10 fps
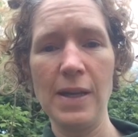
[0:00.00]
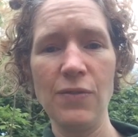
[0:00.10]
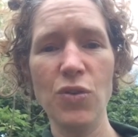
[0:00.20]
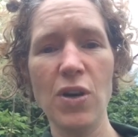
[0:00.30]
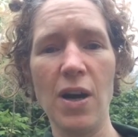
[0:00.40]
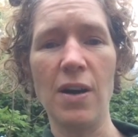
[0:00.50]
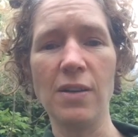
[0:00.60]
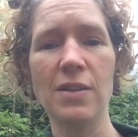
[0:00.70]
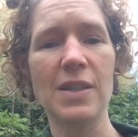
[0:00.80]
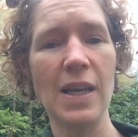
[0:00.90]
If you
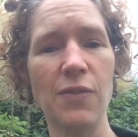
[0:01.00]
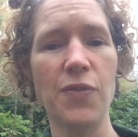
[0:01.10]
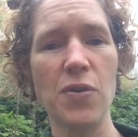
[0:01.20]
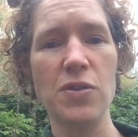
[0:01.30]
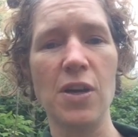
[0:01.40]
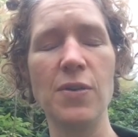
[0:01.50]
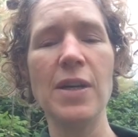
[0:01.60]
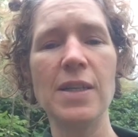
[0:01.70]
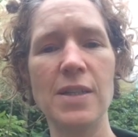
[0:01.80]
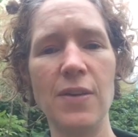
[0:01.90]
can't, take a photo,
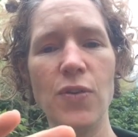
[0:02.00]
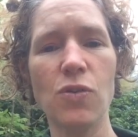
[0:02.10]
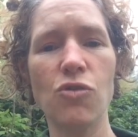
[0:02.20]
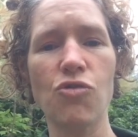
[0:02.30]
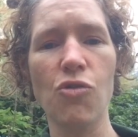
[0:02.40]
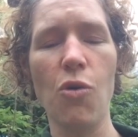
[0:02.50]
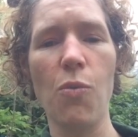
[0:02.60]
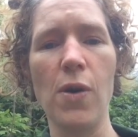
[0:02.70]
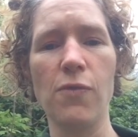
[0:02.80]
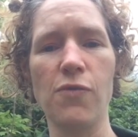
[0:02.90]
see if you can draw
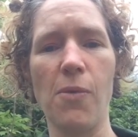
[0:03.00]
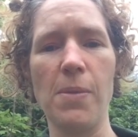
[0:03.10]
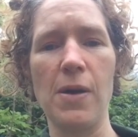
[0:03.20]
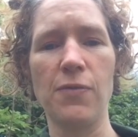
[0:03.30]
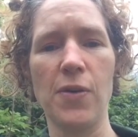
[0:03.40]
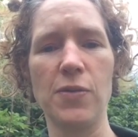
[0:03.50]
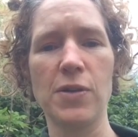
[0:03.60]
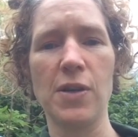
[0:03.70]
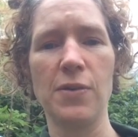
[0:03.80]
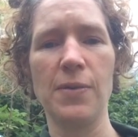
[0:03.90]
one from that
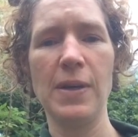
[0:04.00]
photo.